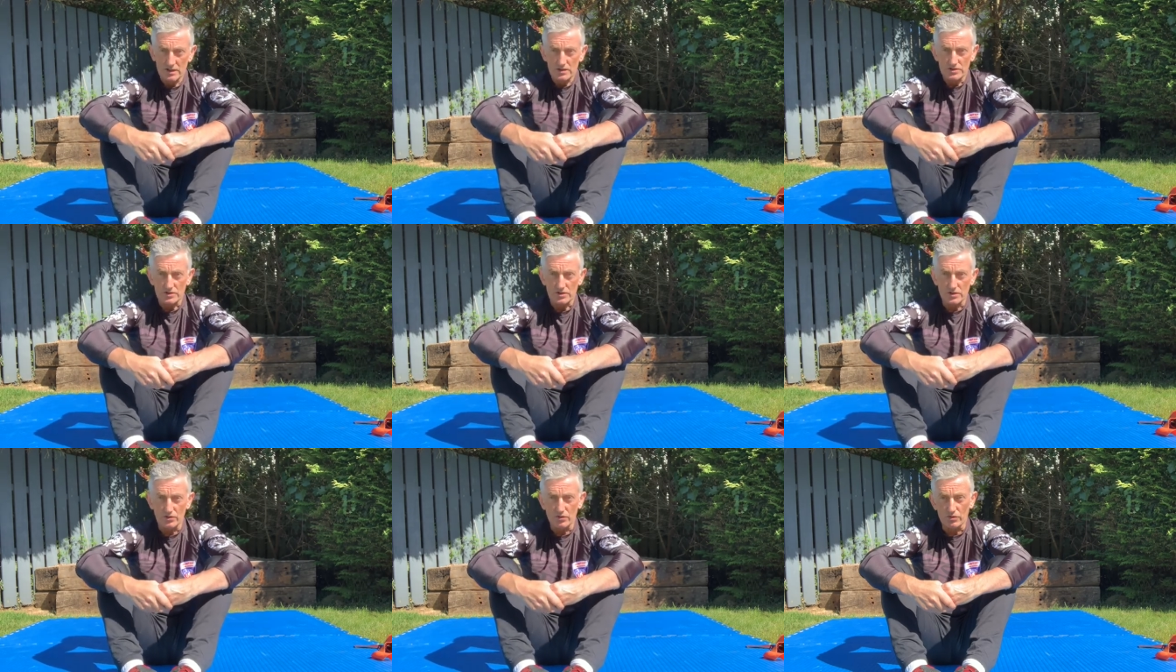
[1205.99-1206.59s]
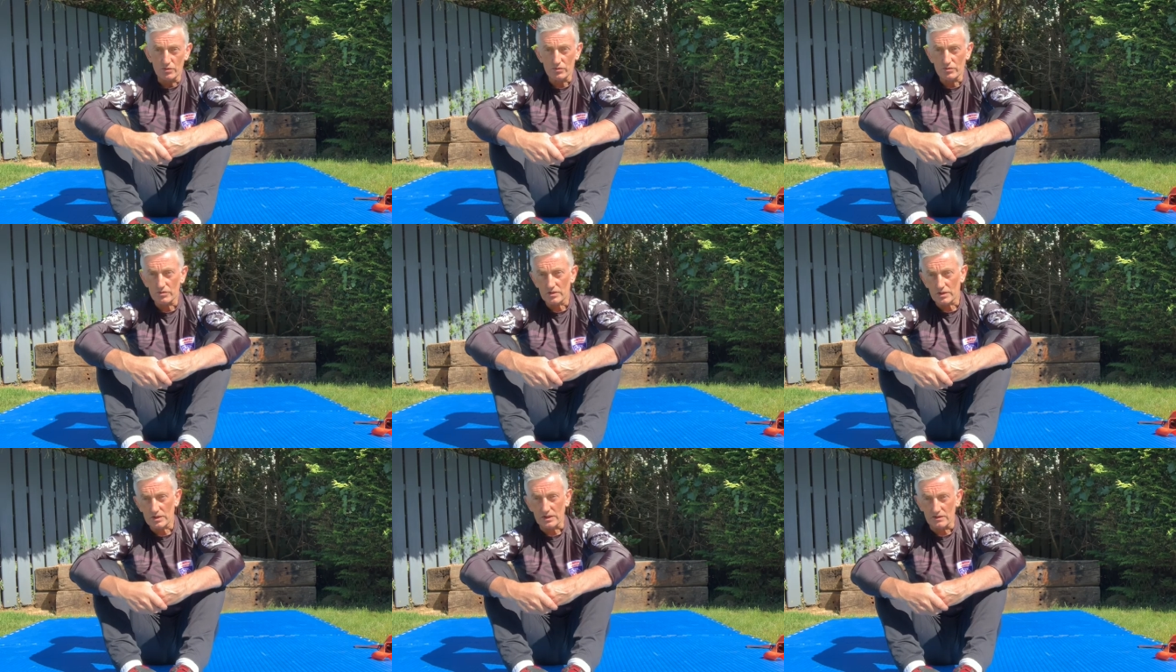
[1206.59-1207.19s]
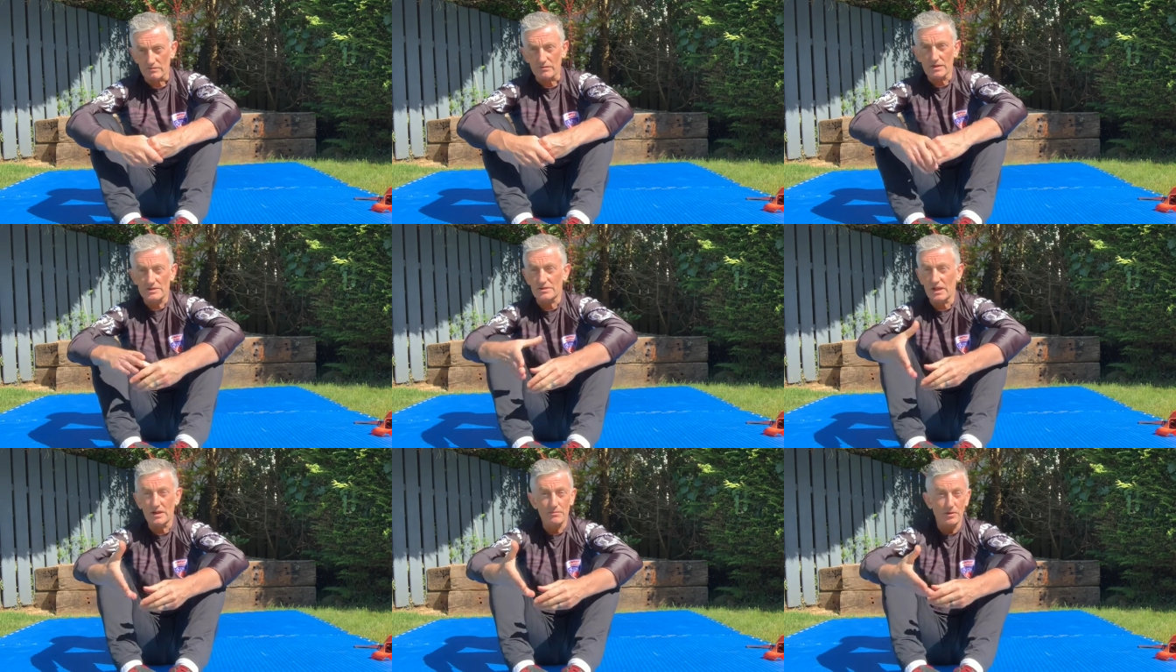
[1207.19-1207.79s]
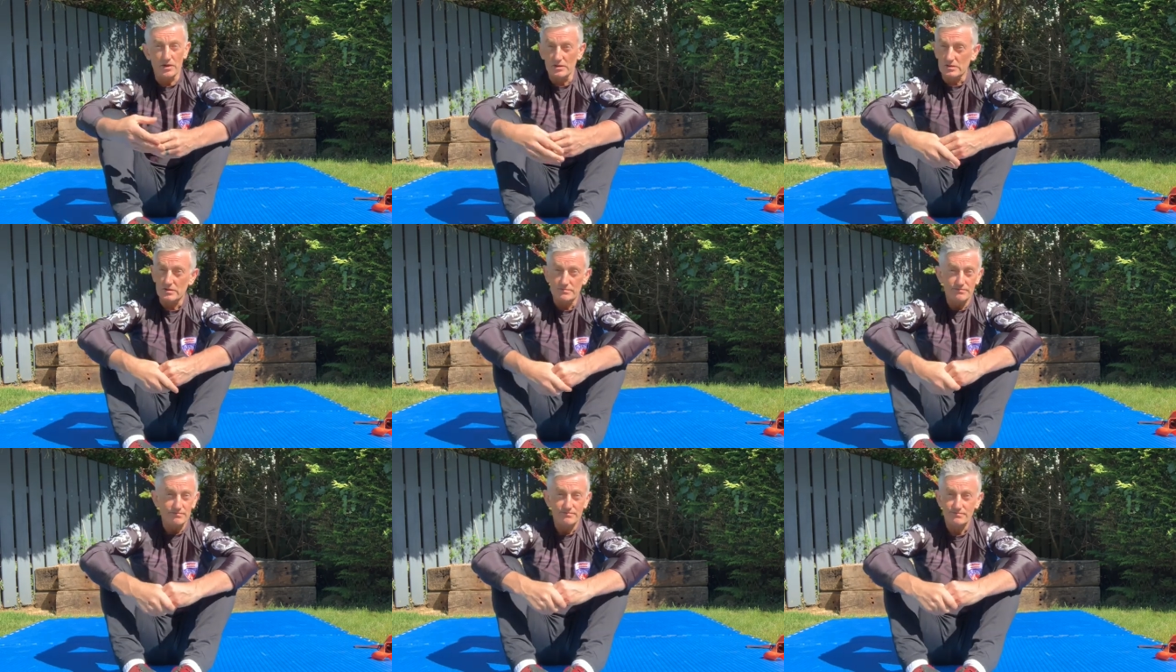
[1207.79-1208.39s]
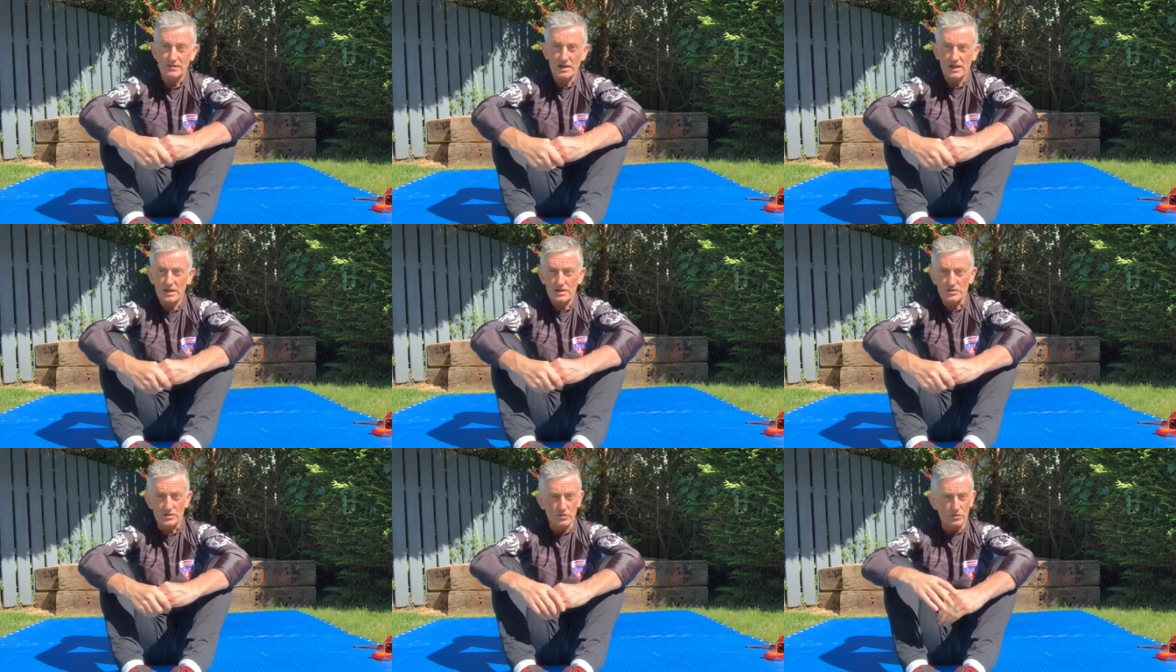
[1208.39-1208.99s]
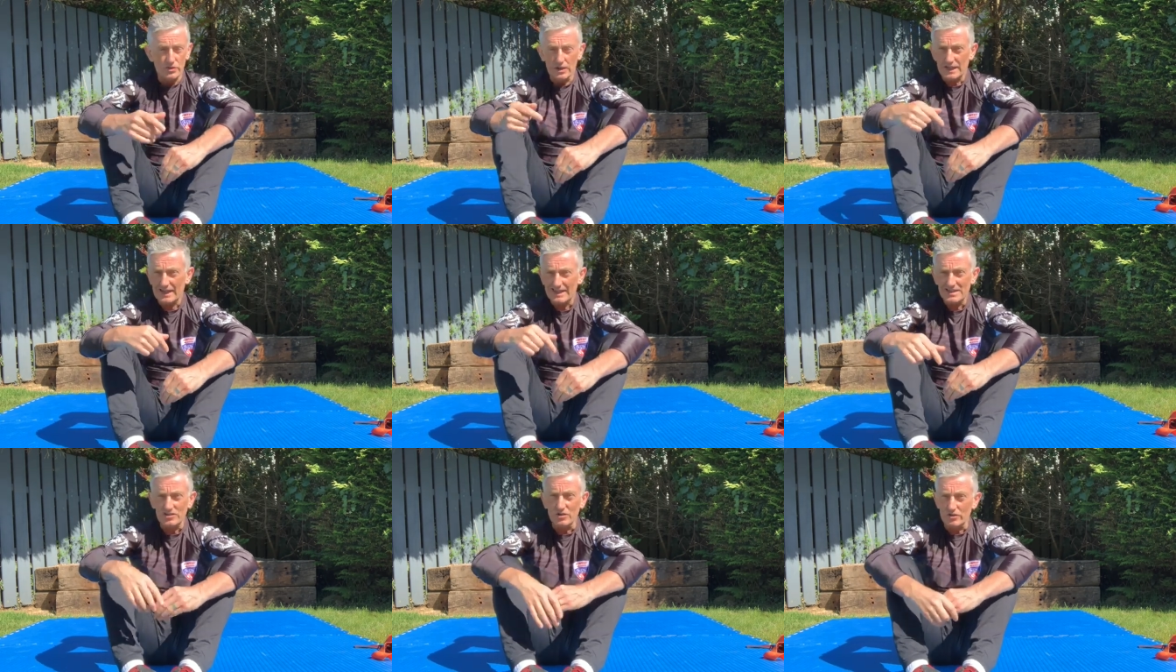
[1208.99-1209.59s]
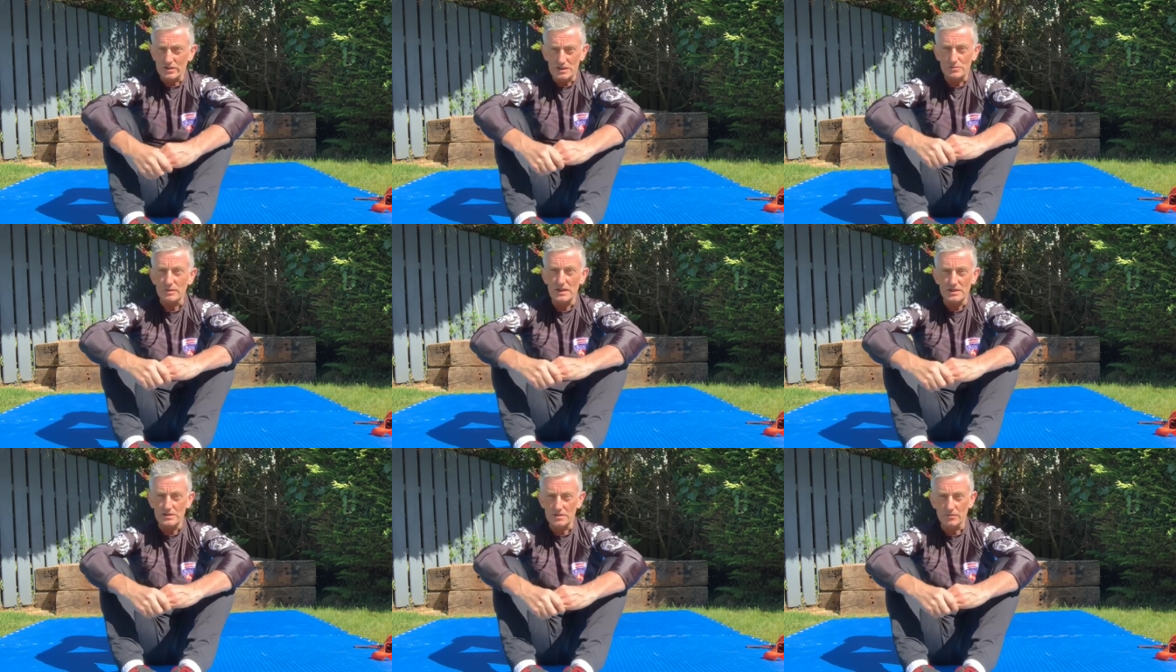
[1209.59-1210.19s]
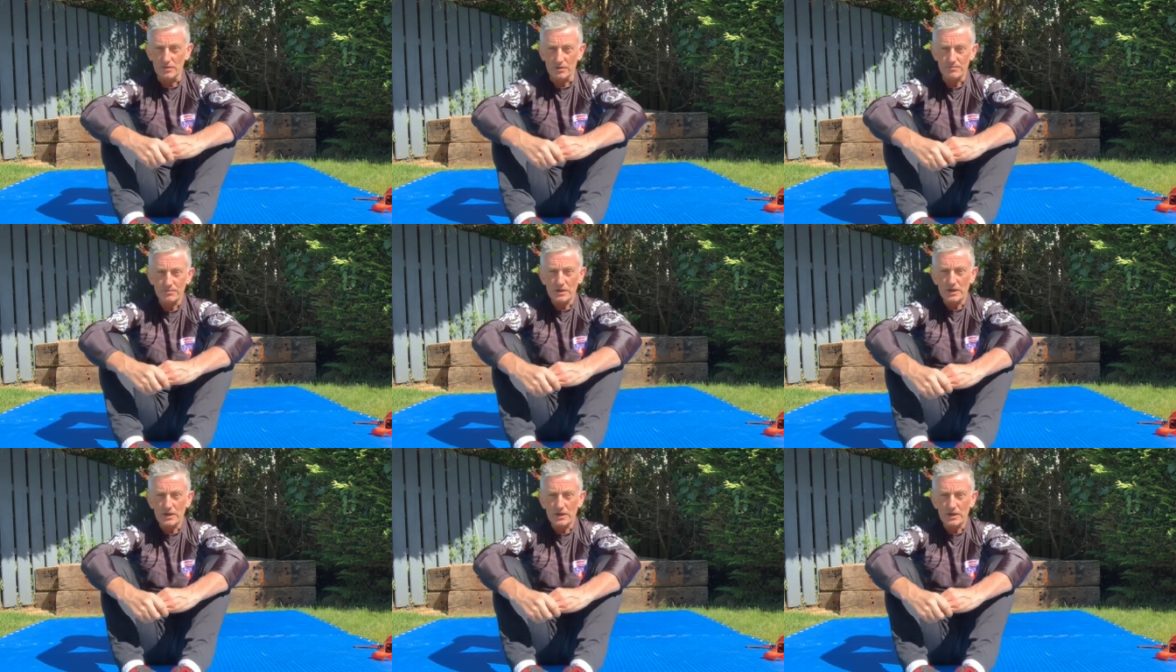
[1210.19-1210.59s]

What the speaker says: So it's £10. So the link is on this page somewhere.